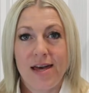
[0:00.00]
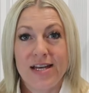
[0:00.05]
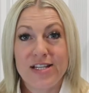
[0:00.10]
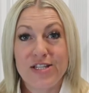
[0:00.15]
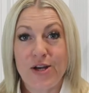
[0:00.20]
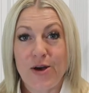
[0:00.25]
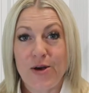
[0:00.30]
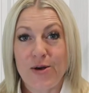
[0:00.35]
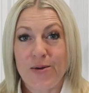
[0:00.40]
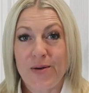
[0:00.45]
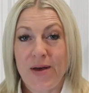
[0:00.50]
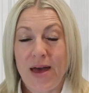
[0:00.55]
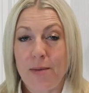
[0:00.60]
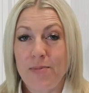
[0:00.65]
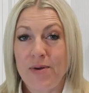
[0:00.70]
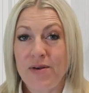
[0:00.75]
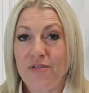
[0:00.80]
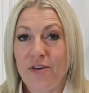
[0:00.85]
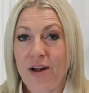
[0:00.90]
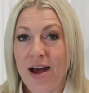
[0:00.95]
So
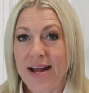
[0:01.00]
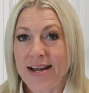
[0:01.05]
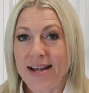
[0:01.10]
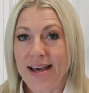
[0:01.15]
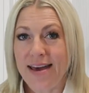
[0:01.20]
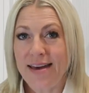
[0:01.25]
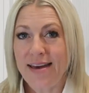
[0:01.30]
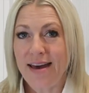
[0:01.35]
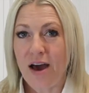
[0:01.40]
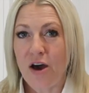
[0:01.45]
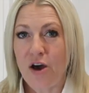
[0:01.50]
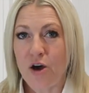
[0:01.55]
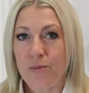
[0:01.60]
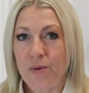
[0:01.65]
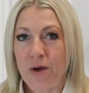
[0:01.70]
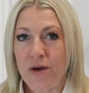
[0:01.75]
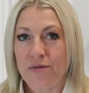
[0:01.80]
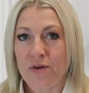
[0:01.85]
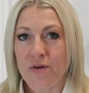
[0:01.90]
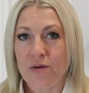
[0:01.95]
happy Friday. I hope
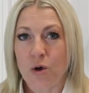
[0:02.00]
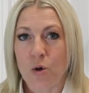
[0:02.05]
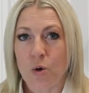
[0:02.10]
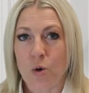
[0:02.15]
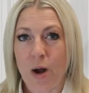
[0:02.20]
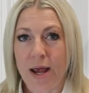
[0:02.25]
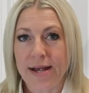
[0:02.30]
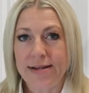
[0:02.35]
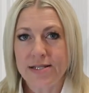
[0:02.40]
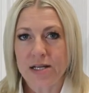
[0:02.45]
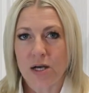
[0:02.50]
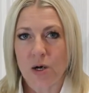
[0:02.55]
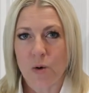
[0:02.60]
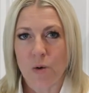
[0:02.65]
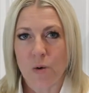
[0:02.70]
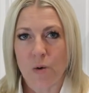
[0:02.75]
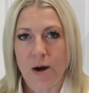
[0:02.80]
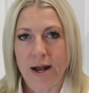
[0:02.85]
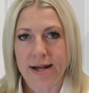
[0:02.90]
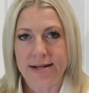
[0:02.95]
you have a
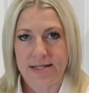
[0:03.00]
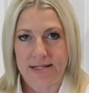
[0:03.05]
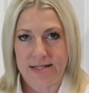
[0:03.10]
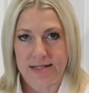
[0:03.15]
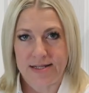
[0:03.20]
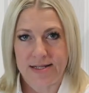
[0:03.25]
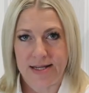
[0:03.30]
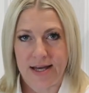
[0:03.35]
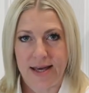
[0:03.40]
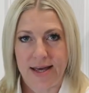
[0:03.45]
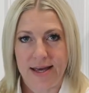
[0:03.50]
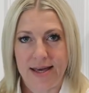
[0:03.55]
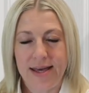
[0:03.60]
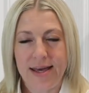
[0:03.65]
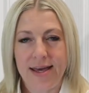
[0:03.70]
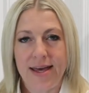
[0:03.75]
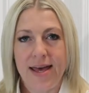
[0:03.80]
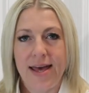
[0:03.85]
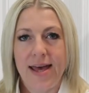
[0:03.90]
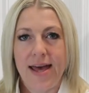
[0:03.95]
great
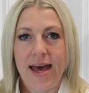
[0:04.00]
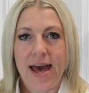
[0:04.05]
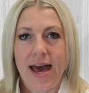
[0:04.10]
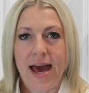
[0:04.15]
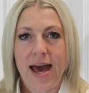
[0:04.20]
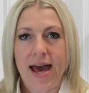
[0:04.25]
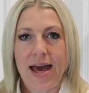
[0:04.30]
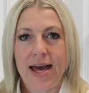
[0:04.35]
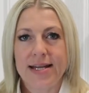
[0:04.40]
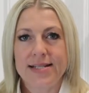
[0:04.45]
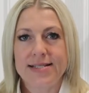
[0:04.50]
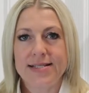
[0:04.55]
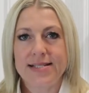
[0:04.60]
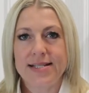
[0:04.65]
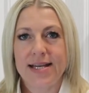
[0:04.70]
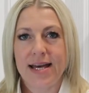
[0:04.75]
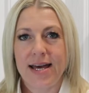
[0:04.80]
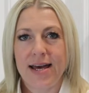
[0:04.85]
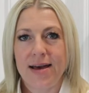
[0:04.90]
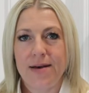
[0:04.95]
day. And
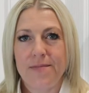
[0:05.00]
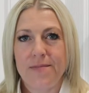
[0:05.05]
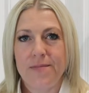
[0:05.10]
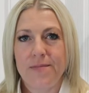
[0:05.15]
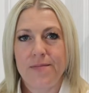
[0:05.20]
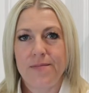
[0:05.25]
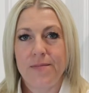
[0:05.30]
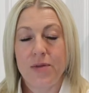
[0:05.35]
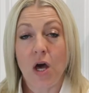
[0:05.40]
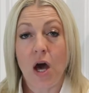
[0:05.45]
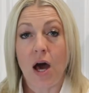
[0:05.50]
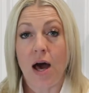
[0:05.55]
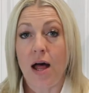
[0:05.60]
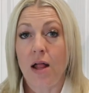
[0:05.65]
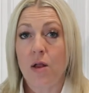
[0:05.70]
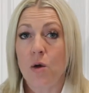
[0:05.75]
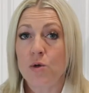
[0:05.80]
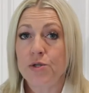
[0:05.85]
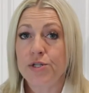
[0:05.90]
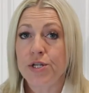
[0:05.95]

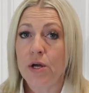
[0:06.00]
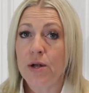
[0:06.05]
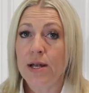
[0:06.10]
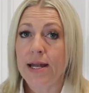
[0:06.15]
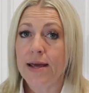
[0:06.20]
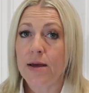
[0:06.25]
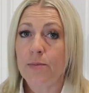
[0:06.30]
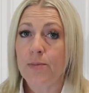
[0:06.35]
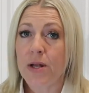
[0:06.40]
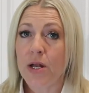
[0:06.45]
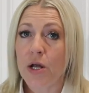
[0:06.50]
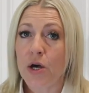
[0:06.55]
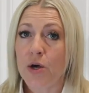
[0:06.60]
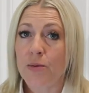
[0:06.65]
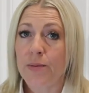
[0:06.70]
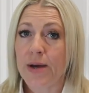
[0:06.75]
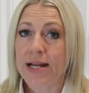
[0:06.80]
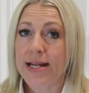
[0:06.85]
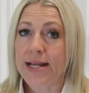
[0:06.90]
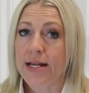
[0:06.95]
I'll also link below
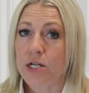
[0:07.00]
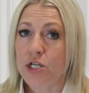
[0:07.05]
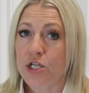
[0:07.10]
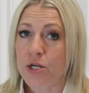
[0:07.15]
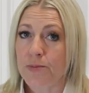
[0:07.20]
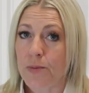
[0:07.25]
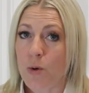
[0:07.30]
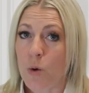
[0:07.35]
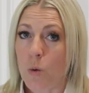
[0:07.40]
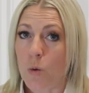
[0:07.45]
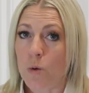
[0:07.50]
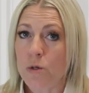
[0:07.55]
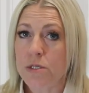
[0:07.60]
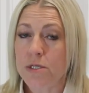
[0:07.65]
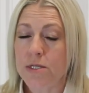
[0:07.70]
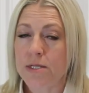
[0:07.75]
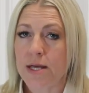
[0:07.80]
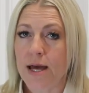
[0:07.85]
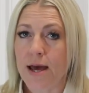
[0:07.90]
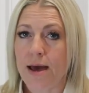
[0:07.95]
my leadership
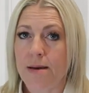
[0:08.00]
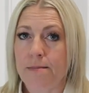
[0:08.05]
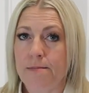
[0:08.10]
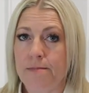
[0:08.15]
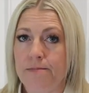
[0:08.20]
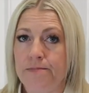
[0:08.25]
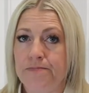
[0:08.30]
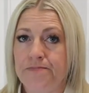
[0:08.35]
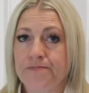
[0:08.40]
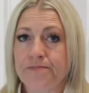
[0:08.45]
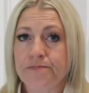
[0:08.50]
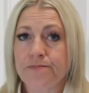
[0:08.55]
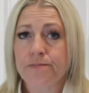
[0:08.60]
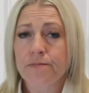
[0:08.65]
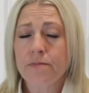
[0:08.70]
course and